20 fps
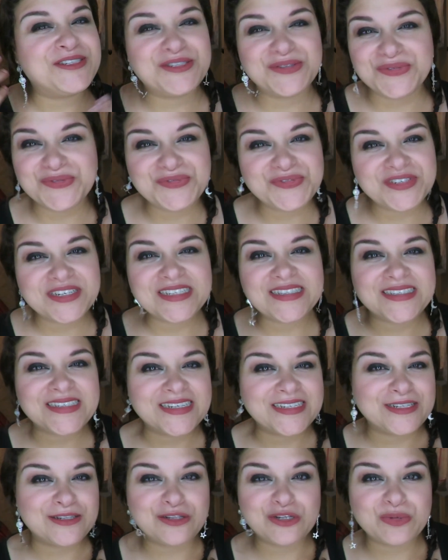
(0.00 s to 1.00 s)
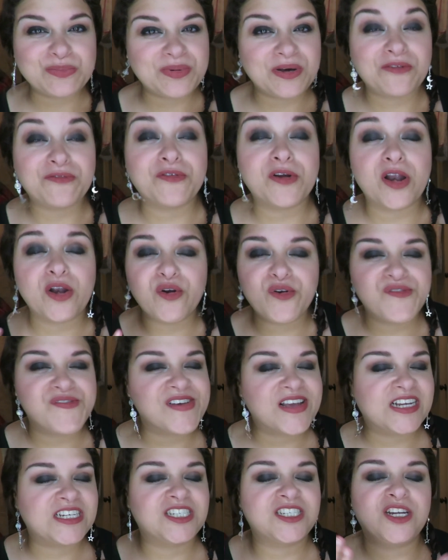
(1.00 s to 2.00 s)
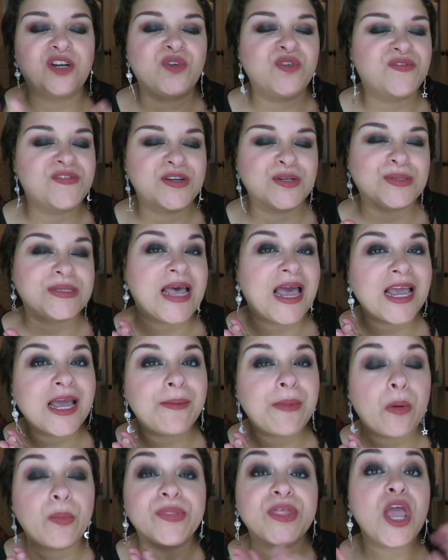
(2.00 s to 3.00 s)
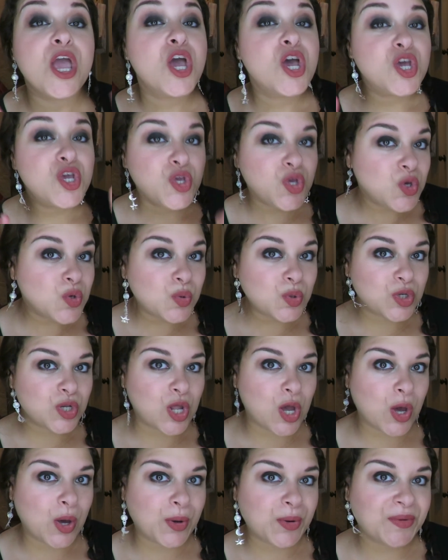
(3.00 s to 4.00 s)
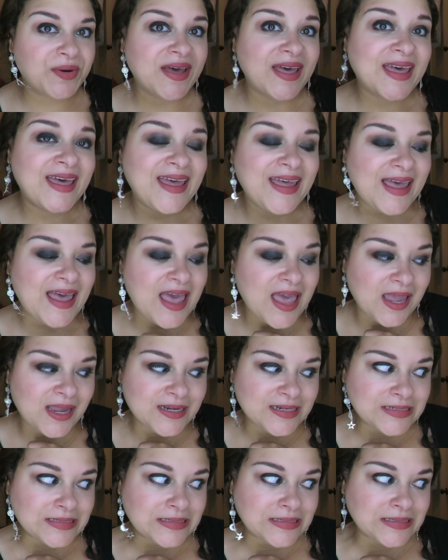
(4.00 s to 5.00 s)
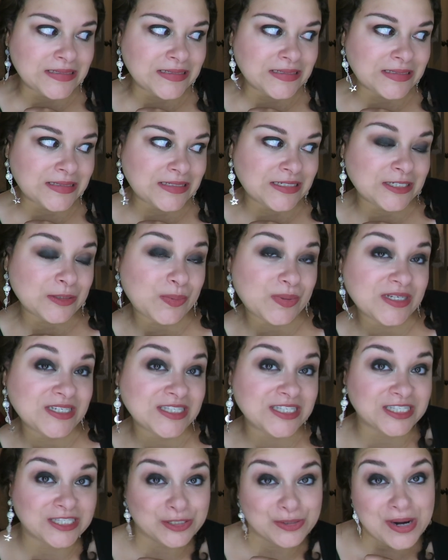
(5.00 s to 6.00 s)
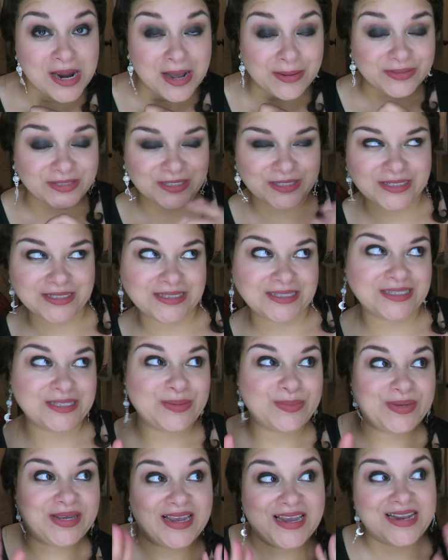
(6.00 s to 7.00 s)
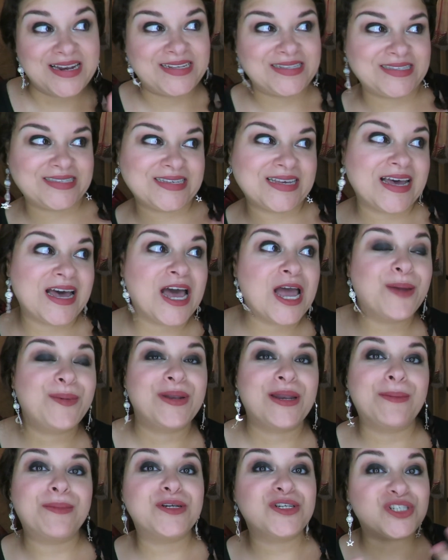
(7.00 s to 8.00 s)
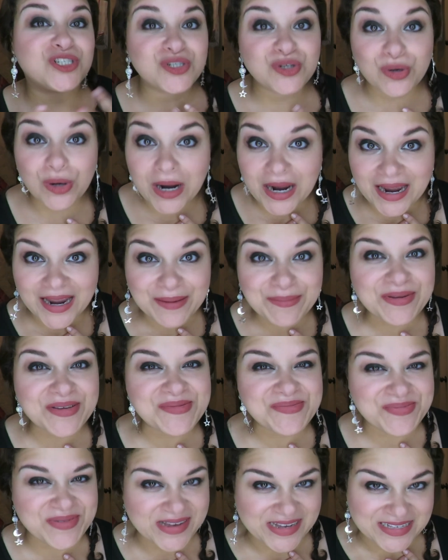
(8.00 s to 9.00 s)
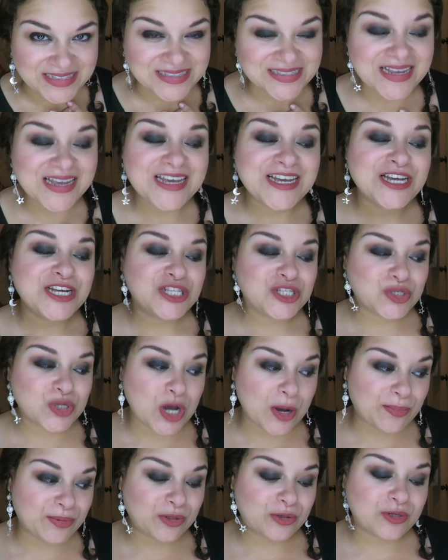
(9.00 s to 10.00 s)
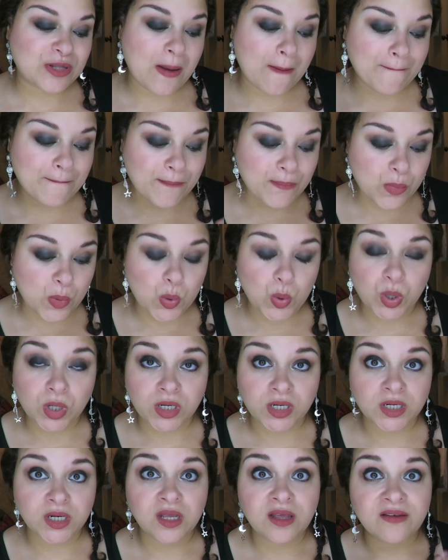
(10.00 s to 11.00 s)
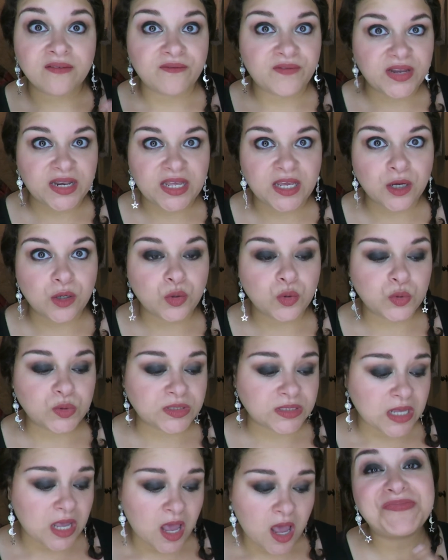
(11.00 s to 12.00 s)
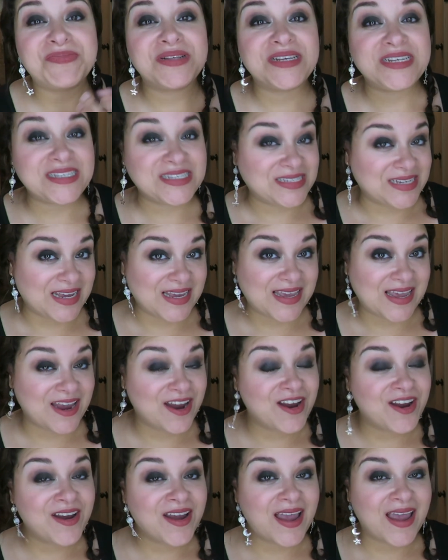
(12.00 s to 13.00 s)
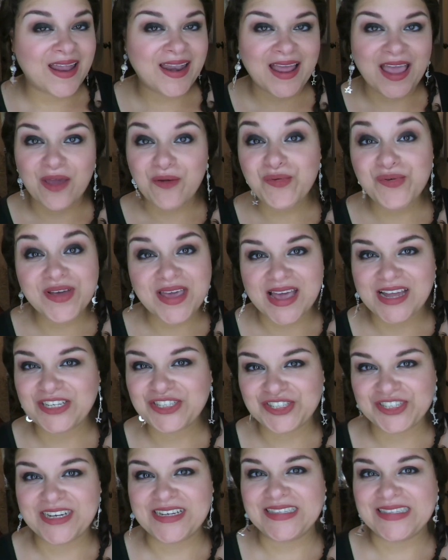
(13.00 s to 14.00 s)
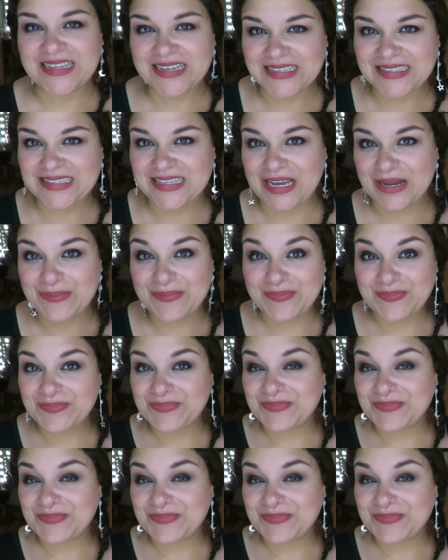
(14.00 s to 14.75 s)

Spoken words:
Don't forget to hit the little bell for any notification. Any videos I come up, you will know. And please subscribe so you can see me anytime, and I'm gonna try my best to upload more videos. Please take care, and I will catch you guys next time.